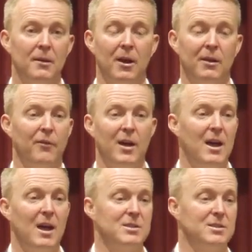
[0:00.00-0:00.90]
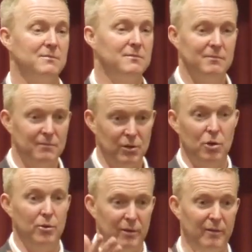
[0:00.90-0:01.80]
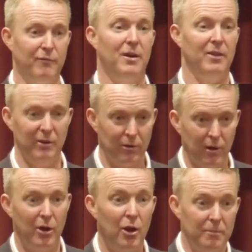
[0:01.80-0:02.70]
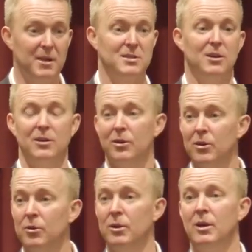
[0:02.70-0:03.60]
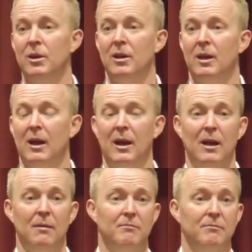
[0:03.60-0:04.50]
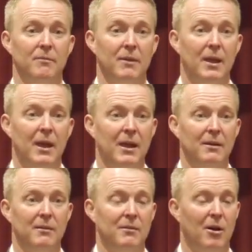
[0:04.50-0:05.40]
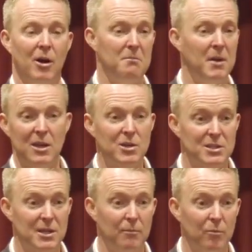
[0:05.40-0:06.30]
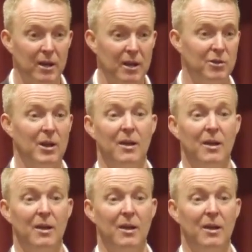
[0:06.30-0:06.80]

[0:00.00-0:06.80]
like if I asked you at the front there, do you own a home? Yes, I do. Um, and I met you somewhere. Do you